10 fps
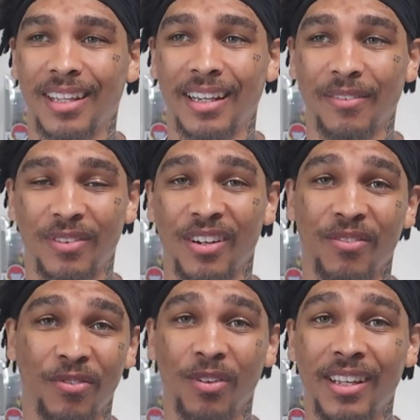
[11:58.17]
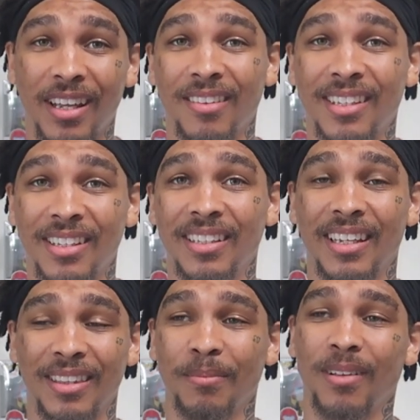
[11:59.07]
Like if they're fully healthy
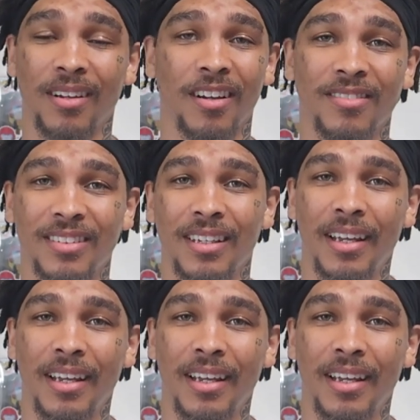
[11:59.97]
in the playoffs,